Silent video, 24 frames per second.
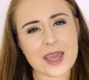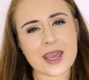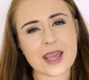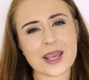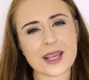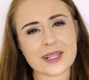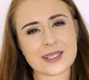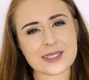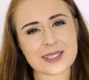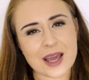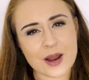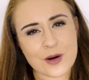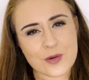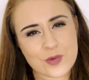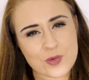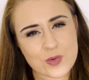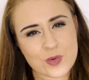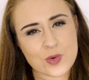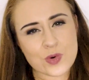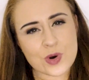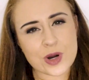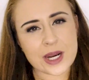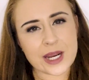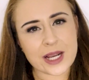is that
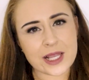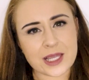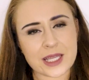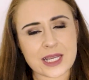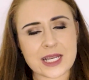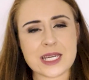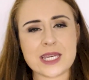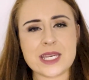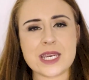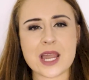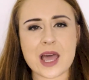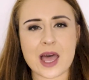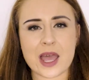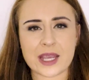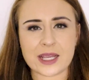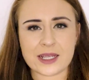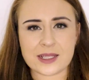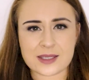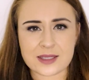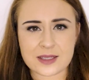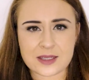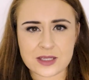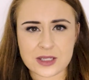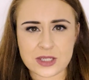really
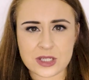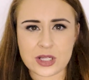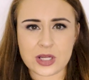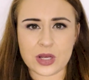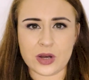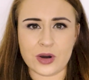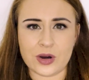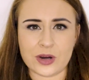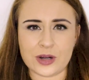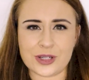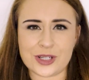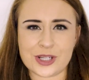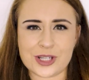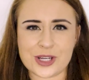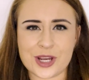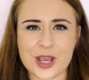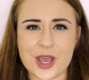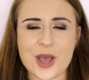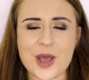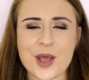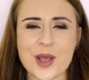nice touch.